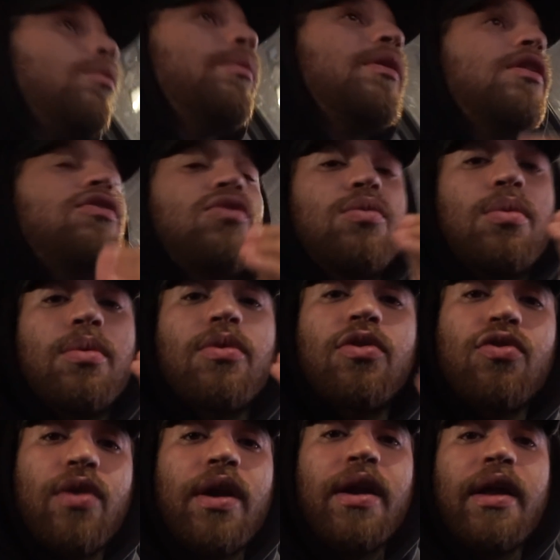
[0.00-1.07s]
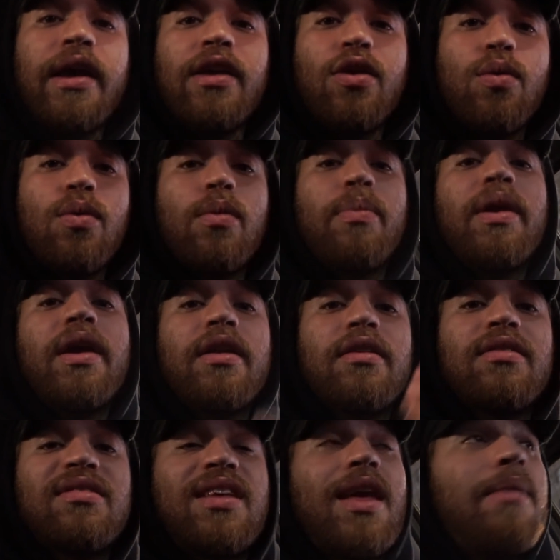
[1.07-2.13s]
it because you will regret it, and you will be in the
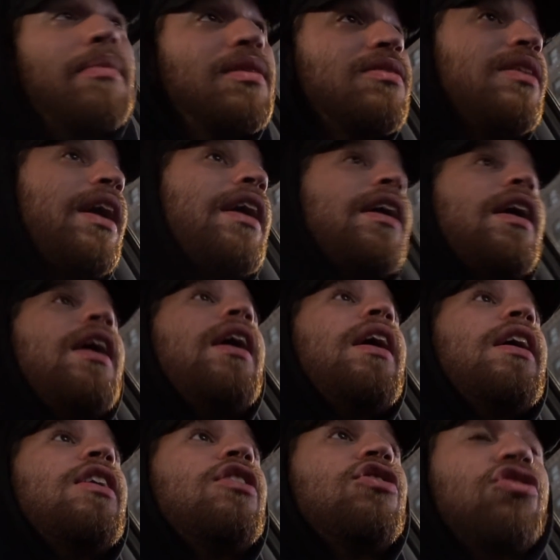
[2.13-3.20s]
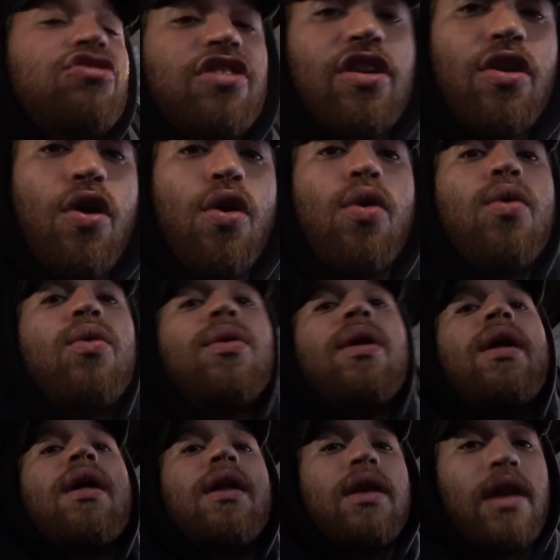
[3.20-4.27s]
same exact shithole
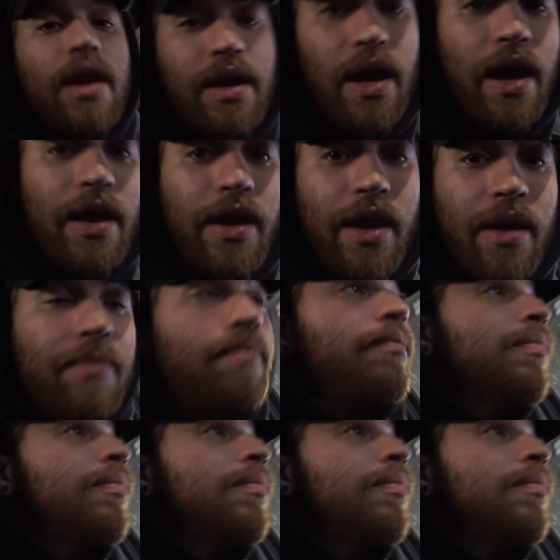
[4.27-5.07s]
like I am.